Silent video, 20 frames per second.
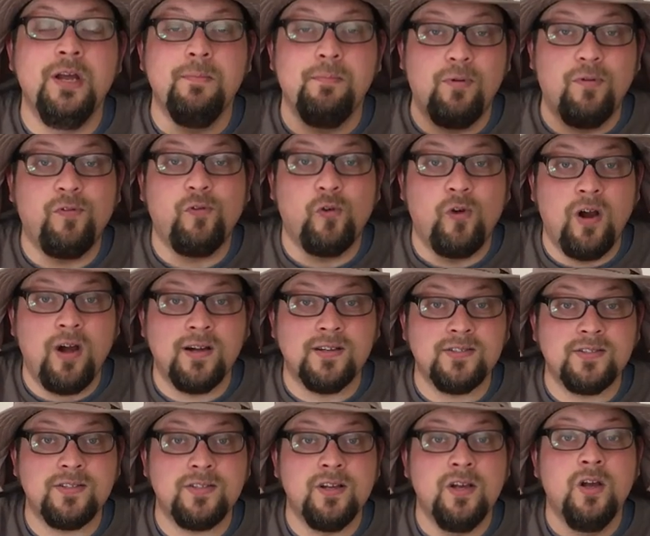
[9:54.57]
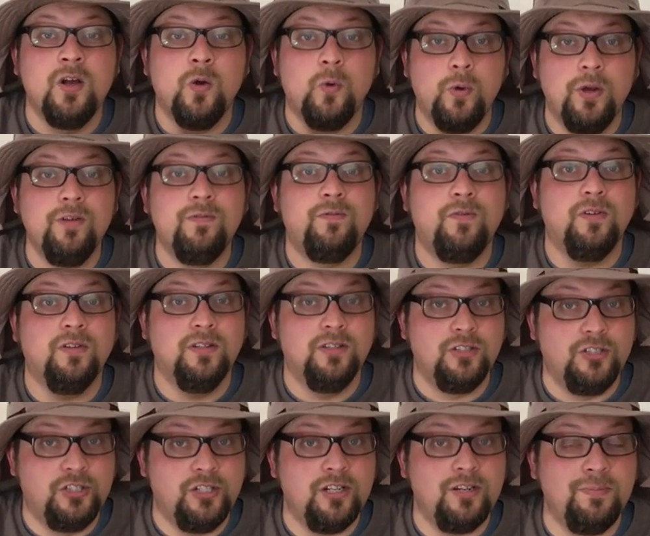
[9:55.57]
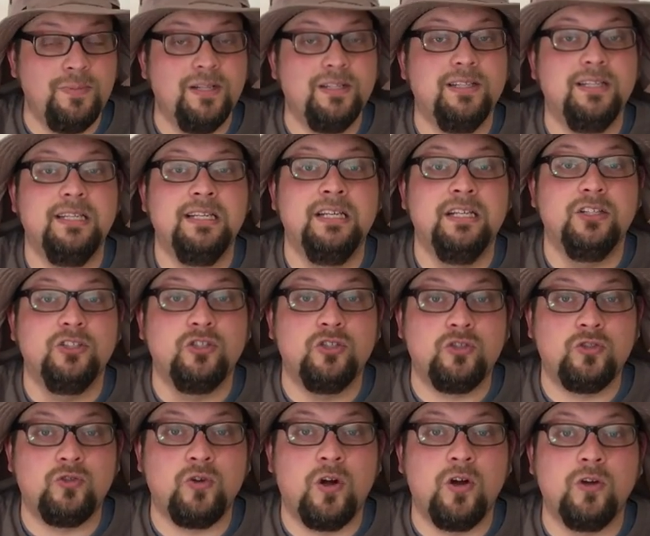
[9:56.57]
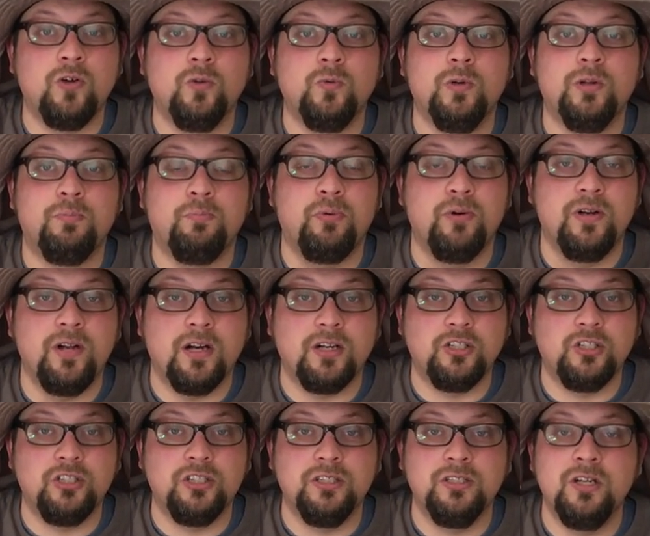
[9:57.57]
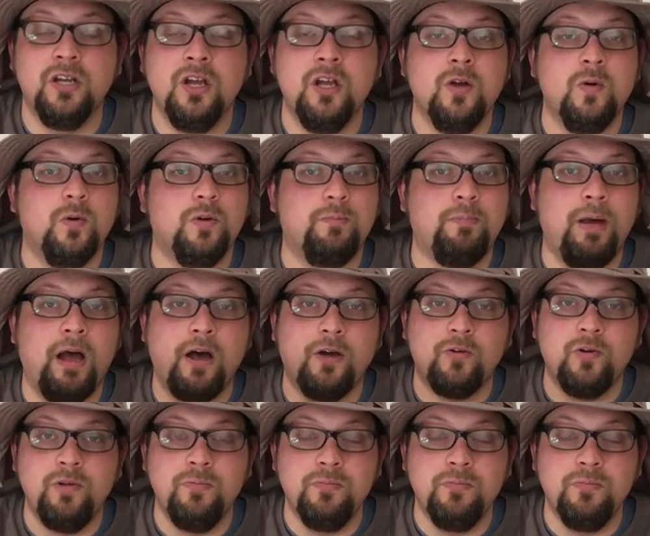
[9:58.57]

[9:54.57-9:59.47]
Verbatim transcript: But for us, we've legitimately struggled with production, with powdery